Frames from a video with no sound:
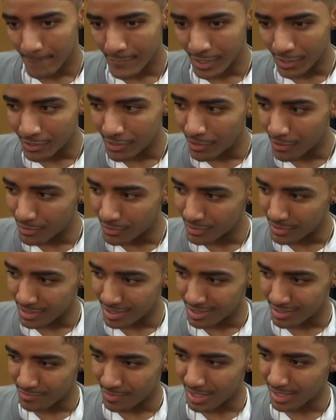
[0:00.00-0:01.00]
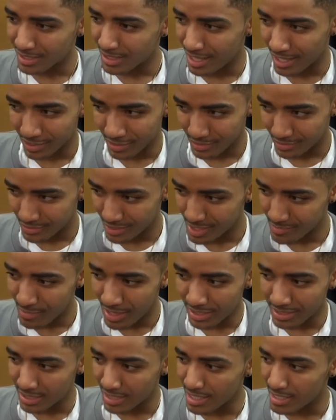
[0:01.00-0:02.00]
You know, especially, like, it
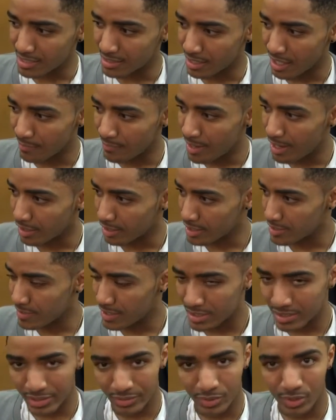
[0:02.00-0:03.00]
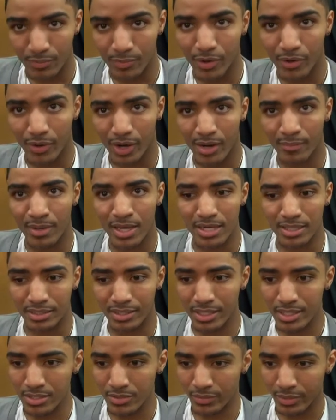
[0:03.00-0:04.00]
makes it easy to come back, especially with a program like
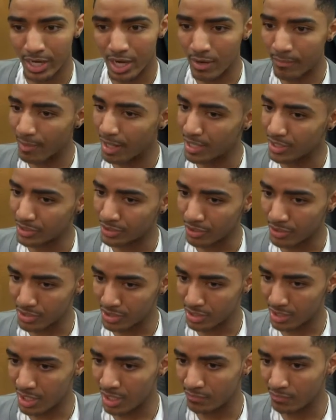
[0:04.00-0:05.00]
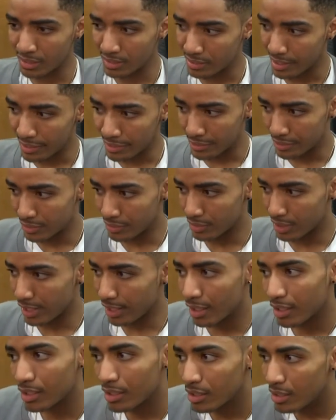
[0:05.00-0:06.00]
this when everybody shows love like they do. Like,
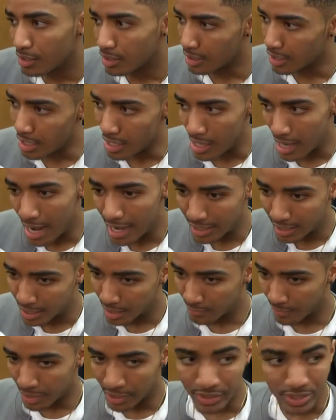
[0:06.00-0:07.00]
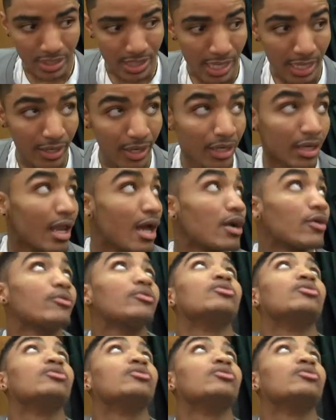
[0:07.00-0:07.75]
I can come in and just hang out in the locker